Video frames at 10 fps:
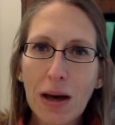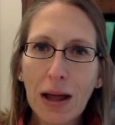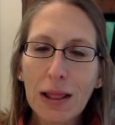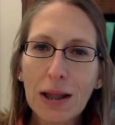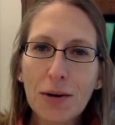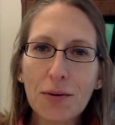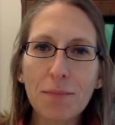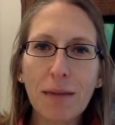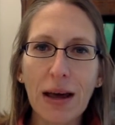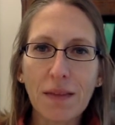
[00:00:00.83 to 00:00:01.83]
Hello,
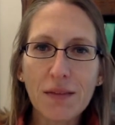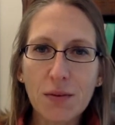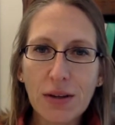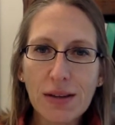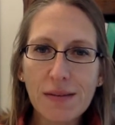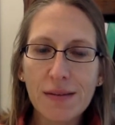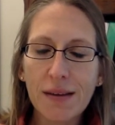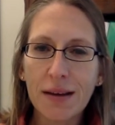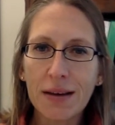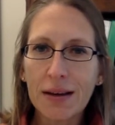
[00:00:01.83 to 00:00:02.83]
math students.
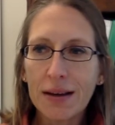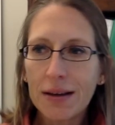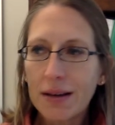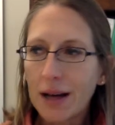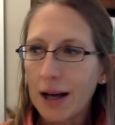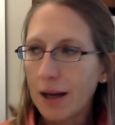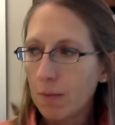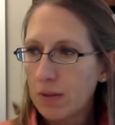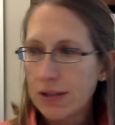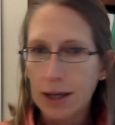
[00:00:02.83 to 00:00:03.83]
I am
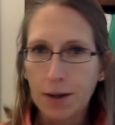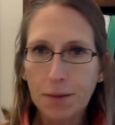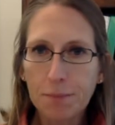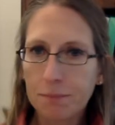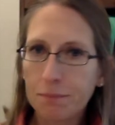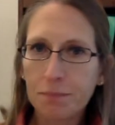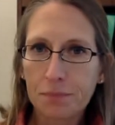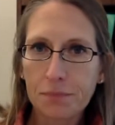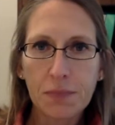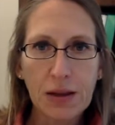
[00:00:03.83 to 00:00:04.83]
Miss Taylor.
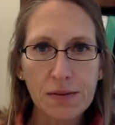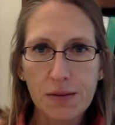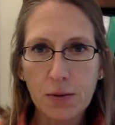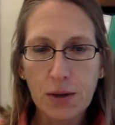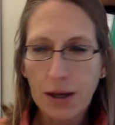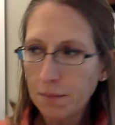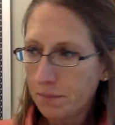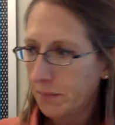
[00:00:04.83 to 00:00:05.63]
Nice to see you again.